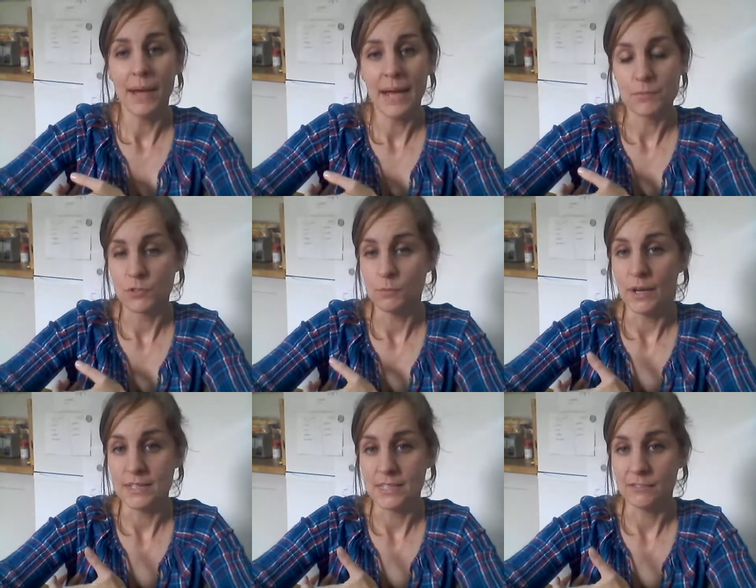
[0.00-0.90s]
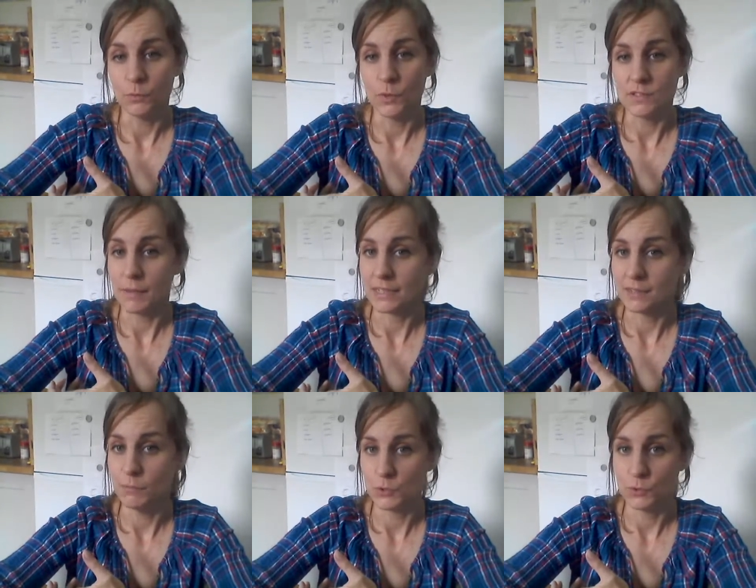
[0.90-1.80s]
Perhaps you might even want to make
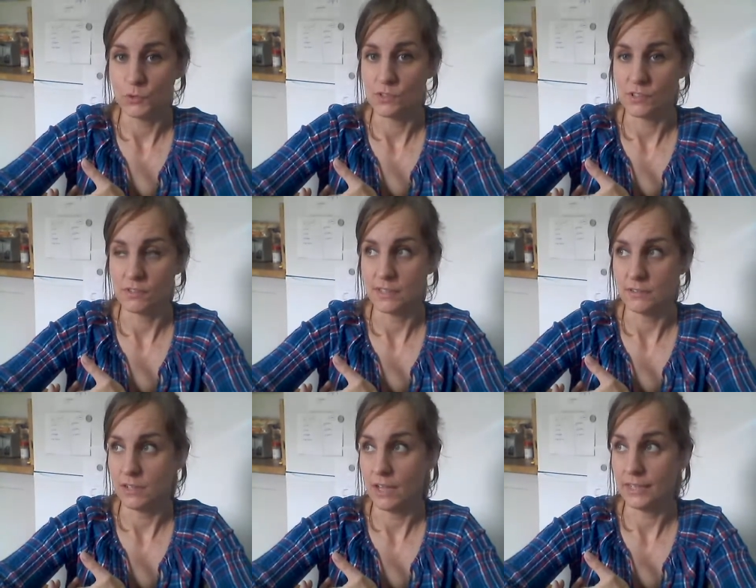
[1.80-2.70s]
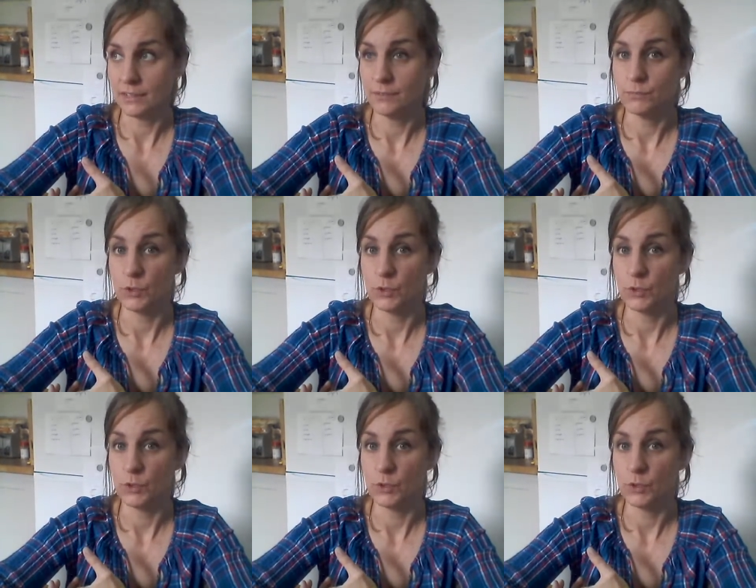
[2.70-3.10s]
a model using things like